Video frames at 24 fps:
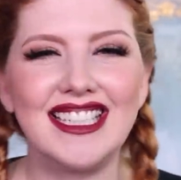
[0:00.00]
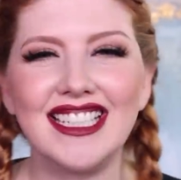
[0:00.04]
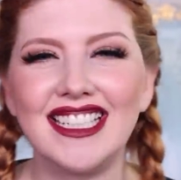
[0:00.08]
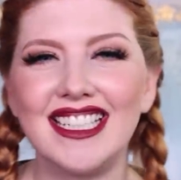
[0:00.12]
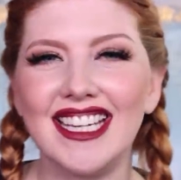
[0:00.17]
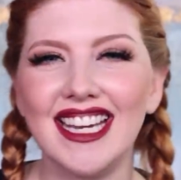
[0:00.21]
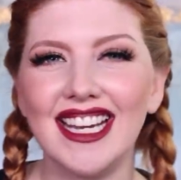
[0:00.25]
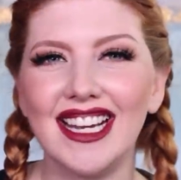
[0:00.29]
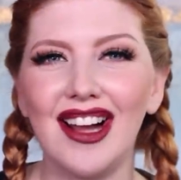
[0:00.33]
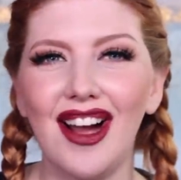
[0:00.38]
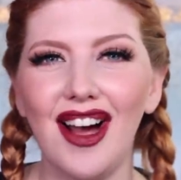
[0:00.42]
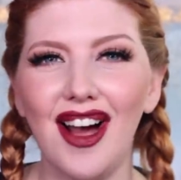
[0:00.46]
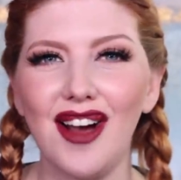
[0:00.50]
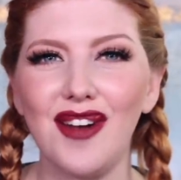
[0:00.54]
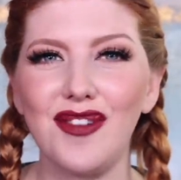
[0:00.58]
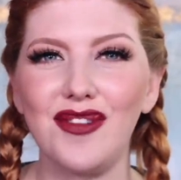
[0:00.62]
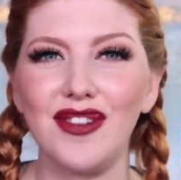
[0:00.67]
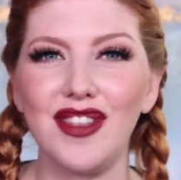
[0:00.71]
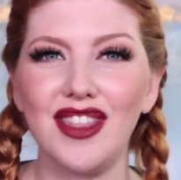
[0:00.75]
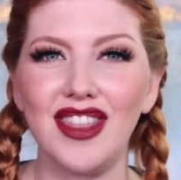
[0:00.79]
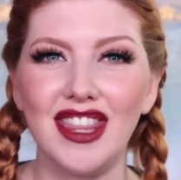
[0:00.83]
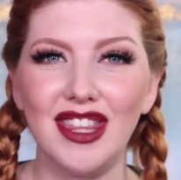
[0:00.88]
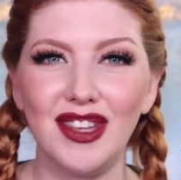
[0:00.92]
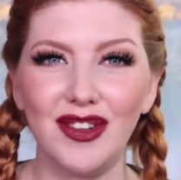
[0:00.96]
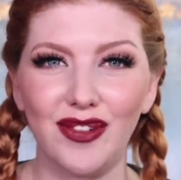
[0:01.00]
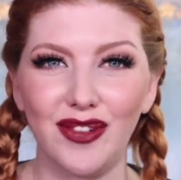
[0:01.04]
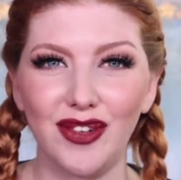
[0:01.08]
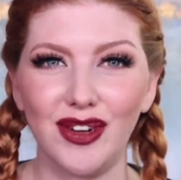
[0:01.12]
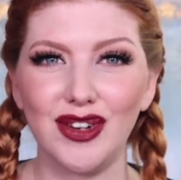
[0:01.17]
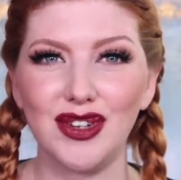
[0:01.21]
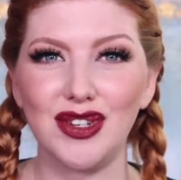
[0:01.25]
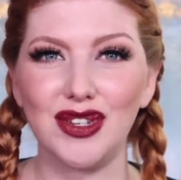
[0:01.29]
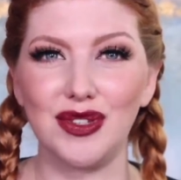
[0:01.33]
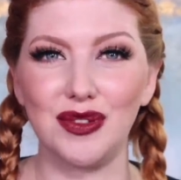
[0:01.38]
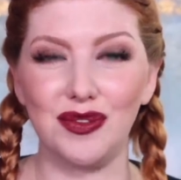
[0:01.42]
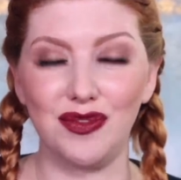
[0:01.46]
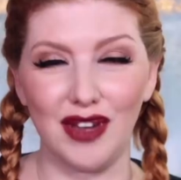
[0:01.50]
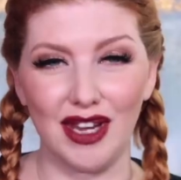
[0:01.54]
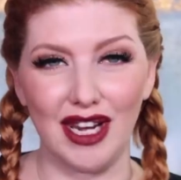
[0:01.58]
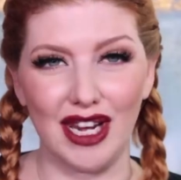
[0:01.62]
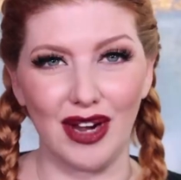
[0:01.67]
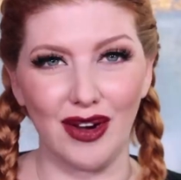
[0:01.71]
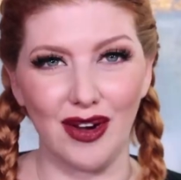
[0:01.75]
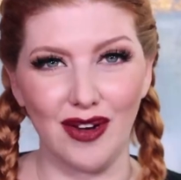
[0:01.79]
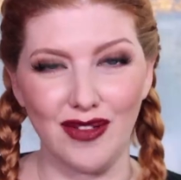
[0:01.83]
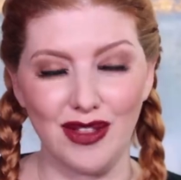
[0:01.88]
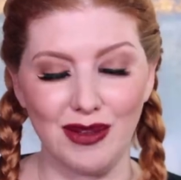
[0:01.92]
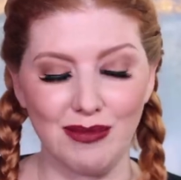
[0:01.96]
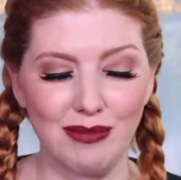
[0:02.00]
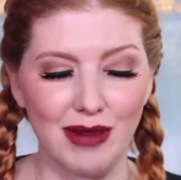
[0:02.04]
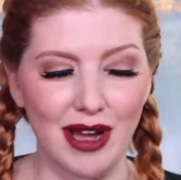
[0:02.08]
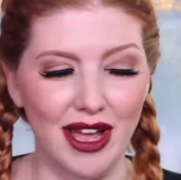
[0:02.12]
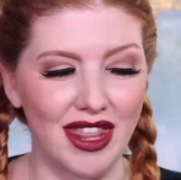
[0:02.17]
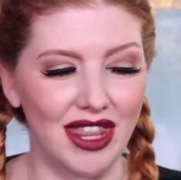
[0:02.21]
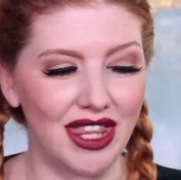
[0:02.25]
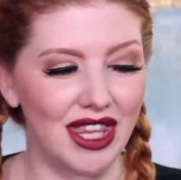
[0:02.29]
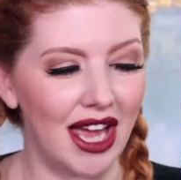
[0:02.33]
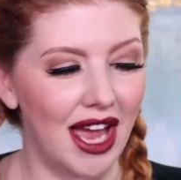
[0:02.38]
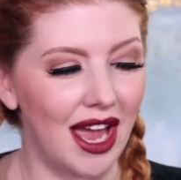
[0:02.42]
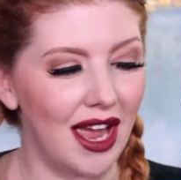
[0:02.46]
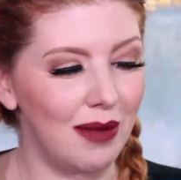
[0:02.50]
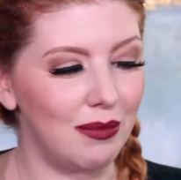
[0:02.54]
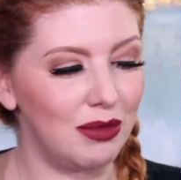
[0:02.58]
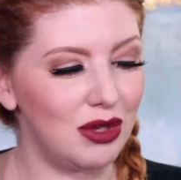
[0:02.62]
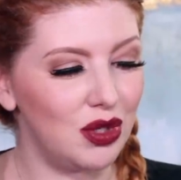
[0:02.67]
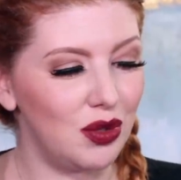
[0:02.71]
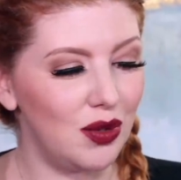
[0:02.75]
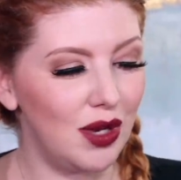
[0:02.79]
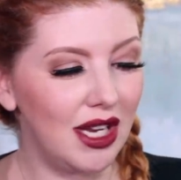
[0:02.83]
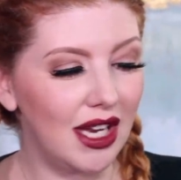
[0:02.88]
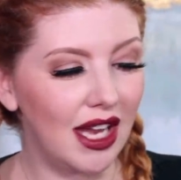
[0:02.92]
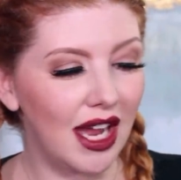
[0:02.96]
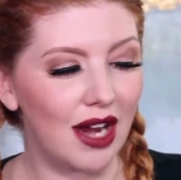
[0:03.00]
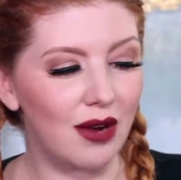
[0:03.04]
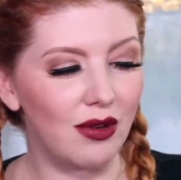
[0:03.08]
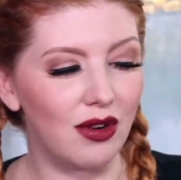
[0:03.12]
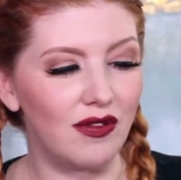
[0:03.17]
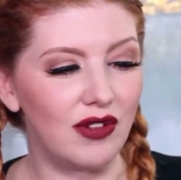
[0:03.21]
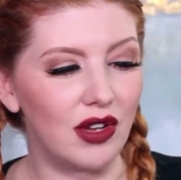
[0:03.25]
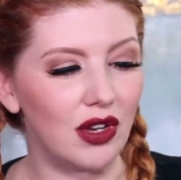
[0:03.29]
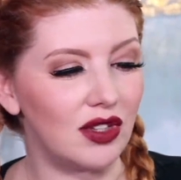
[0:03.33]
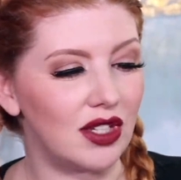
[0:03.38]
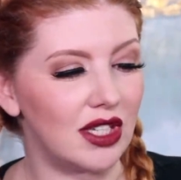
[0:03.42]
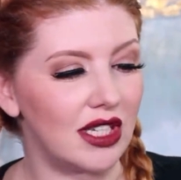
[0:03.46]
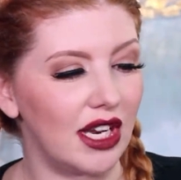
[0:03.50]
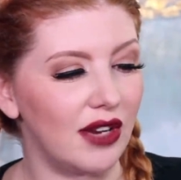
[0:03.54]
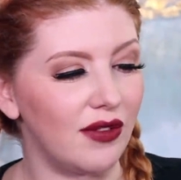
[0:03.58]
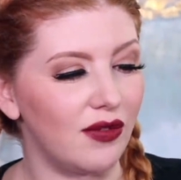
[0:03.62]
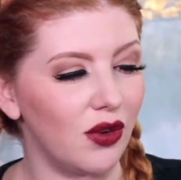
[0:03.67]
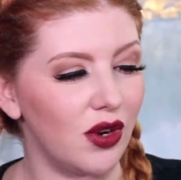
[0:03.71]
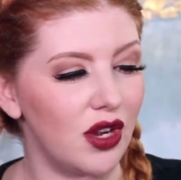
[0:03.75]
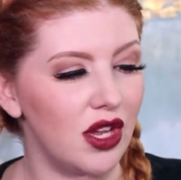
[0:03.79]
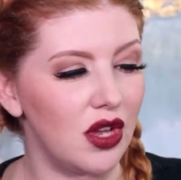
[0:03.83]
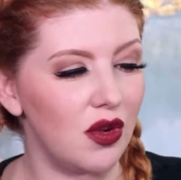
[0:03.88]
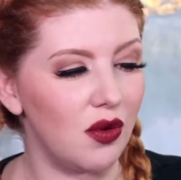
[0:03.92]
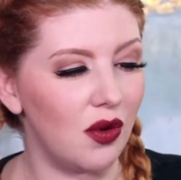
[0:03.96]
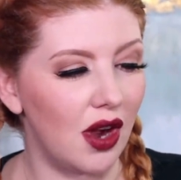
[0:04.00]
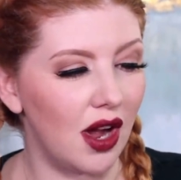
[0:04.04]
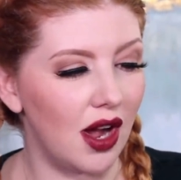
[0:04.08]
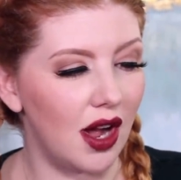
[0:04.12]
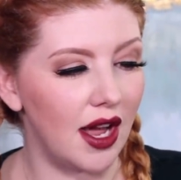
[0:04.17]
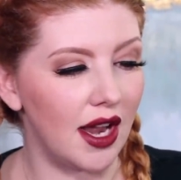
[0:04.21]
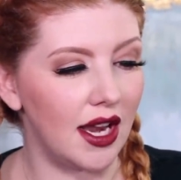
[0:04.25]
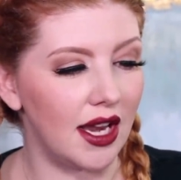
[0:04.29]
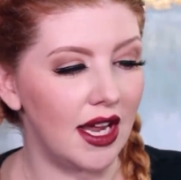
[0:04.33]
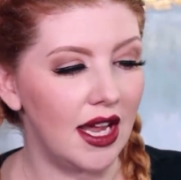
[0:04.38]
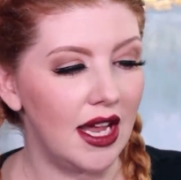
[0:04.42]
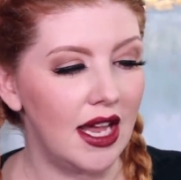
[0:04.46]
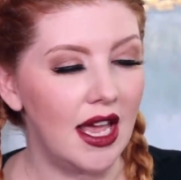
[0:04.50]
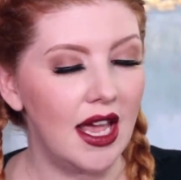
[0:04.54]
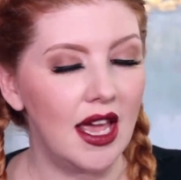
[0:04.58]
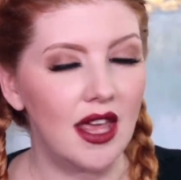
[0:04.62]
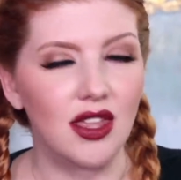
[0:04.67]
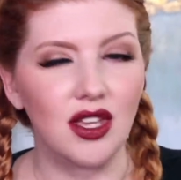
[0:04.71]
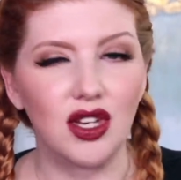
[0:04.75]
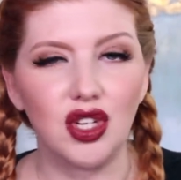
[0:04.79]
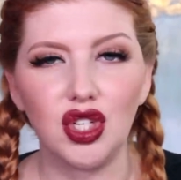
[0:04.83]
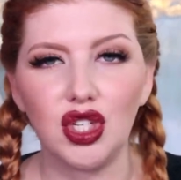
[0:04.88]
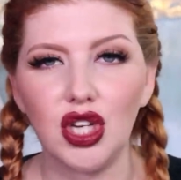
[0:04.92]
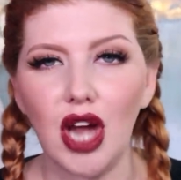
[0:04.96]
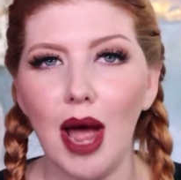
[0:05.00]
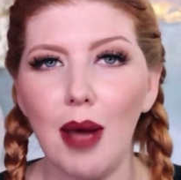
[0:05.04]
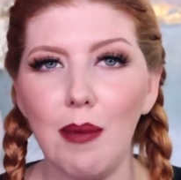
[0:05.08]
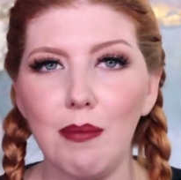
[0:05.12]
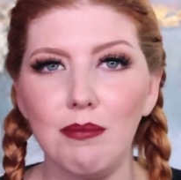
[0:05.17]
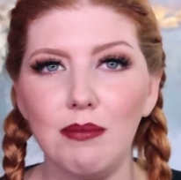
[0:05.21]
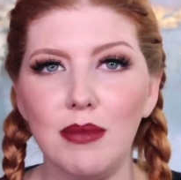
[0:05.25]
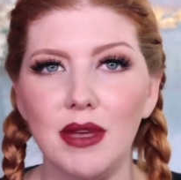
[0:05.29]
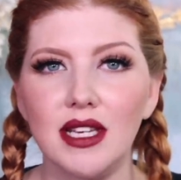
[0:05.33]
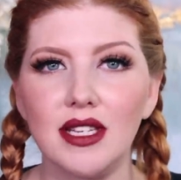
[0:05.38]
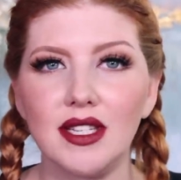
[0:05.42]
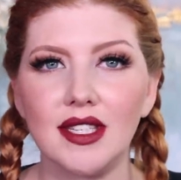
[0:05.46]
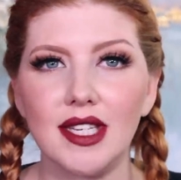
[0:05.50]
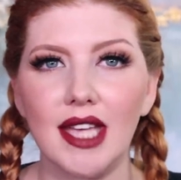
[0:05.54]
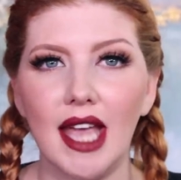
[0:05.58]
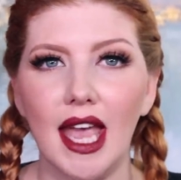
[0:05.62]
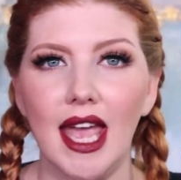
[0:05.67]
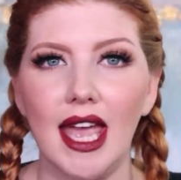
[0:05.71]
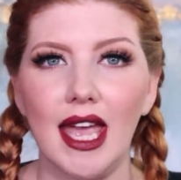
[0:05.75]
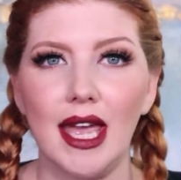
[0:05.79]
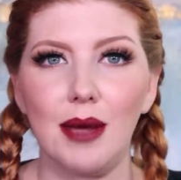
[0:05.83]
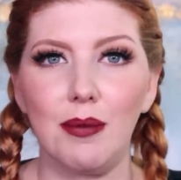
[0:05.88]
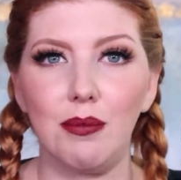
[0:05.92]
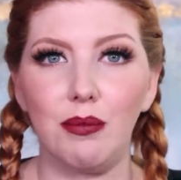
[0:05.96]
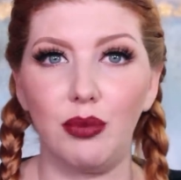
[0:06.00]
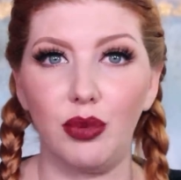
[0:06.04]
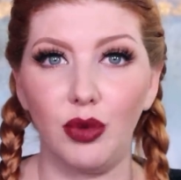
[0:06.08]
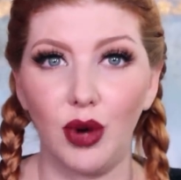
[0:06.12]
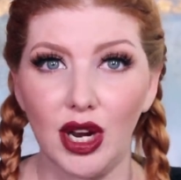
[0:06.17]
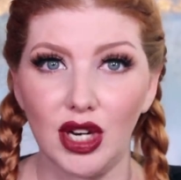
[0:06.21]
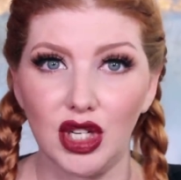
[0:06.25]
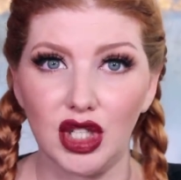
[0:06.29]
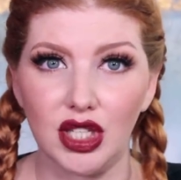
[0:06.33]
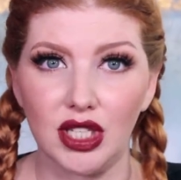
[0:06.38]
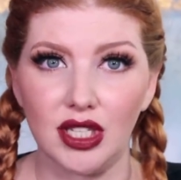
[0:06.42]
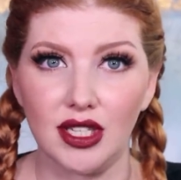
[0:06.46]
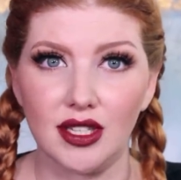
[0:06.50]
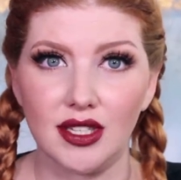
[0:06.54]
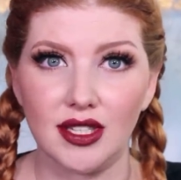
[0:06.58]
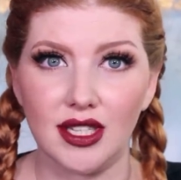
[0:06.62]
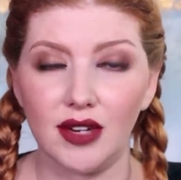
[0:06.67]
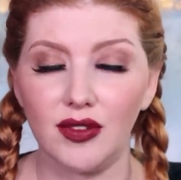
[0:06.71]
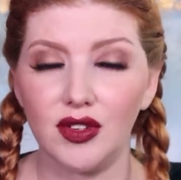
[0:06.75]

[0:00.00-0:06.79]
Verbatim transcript: to kick off the first video of the month, I'm doing a review today for you on the Shop Miss a brushes.